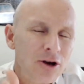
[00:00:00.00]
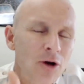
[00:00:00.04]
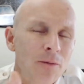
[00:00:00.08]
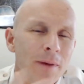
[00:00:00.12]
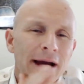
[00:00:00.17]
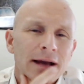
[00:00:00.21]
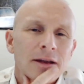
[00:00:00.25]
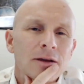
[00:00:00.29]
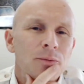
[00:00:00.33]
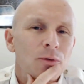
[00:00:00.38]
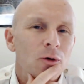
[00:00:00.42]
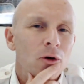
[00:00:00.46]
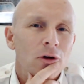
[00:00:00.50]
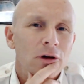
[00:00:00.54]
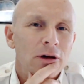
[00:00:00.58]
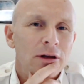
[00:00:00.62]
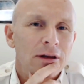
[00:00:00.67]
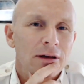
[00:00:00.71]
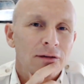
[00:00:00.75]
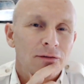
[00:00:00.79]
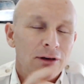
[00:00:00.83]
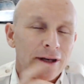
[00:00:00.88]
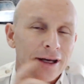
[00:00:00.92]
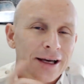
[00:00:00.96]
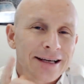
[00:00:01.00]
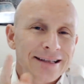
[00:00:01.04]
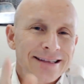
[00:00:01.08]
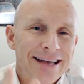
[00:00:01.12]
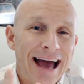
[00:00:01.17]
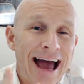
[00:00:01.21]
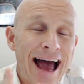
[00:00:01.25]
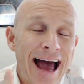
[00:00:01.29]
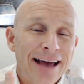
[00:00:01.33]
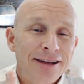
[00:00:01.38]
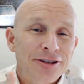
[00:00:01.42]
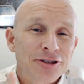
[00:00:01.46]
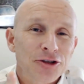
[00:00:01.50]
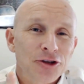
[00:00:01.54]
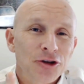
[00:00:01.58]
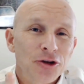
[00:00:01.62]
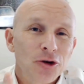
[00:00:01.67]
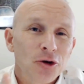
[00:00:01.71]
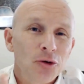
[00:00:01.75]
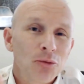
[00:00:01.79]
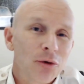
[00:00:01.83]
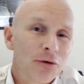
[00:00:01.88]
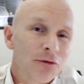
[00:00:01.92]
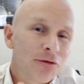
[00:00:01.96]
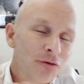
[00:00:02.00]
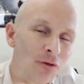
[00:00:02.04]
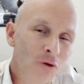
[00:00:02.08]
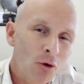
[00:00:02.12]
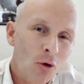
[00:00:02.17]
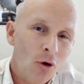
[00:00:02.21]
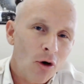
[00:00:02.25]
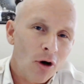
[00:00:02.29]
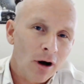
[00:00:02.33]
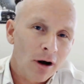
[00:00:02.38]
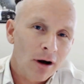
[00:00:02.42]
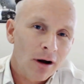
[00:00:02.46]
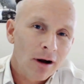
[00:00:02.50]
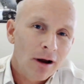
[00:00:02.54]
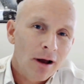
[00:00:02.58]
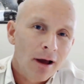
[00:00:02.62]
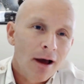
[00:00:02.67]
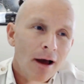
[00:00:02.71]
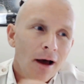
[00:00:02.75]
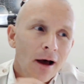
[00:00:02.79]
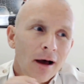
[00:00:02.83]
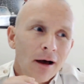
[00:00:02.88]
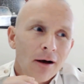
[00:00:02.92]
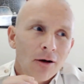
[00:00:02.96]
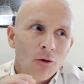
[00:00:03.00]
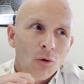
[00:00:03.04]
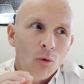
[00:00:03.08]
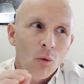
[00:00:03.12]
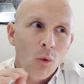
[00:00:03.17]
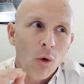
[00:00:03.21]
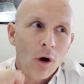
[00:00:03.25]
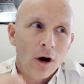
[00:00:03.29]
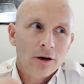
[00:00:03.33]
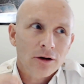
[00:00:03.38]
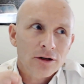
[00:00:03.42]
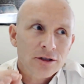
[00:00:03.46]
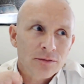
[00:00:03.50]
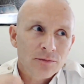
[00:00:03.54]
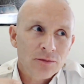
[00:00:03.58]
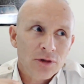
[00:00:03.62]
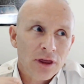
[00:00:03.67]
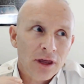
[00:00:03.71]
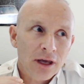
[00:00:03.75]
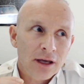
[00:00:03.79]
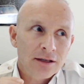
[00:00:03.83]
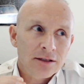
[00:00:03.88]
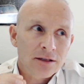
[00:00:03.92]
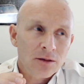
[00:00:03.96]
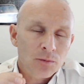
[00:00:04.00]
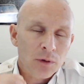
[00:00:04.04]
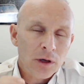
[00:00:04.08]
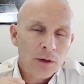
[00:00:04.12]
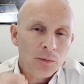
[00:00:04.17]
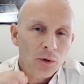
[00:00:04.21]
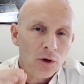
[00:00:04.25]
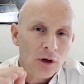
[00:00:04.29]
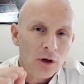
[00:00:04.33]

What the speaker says: go back to productivity, because I asked you before, what are some things that people